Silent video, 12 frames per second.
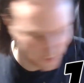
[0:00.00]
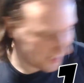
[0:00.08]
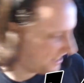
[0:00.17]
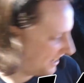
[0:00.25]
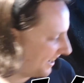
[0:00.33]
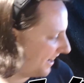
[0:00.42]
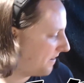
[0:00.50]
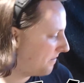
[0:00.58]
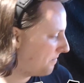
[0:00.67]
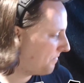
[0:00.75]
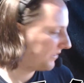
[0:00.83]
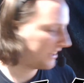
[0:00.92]

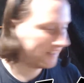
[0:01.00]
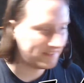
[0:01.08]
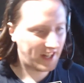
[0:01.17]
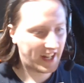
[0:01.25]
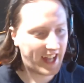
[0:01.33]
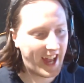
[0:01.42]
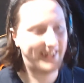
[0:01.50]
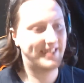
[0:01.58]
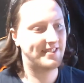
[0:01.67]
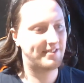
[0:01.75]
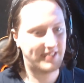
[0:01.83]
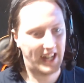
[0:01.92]
Again,
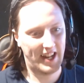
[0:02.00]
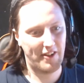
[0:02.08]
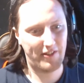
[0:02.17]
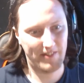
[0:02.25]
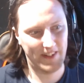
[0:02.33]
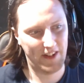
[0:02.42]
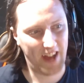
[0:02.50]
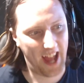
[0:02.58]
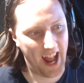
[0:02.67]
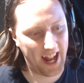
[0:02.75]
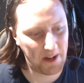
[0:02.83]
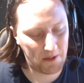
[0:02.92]
if
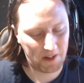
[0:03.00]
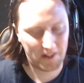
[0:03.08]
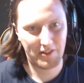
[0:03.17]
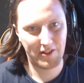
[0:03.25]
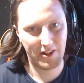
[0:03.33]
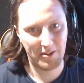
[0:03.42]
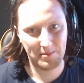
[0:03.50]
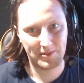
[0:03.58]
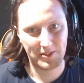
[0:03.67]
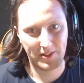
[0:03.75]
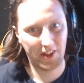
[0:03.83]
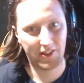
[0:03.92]
anyone from
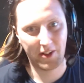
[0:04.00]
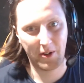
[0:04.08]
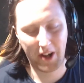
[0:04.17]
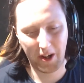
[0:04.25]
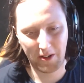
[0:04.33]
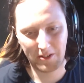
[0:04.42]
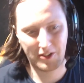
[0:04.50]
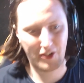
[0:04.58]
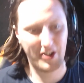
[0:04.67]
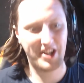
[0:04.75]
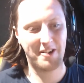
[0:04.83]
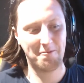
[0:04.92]
the Tokyo Treat
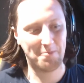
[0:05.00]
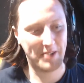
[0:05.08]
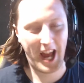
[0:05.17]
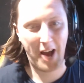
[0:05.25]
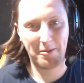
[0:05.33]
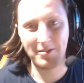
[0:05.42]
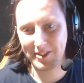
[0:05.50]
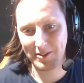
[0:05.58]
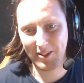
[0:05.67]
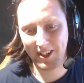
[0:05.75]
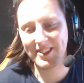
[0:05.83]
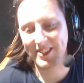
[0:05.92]
Company happens to
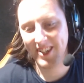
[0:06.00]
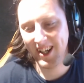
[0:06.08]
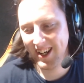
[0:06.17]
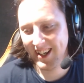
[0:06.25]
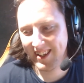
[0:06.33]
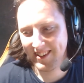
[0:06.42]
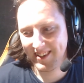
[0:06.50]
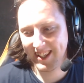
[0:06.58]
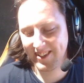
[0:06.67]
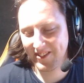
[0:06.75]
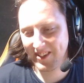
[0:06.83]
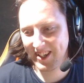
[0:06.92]
watch this
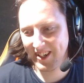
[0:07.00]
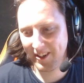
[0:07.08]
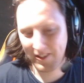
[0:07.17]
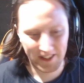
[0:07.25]
video,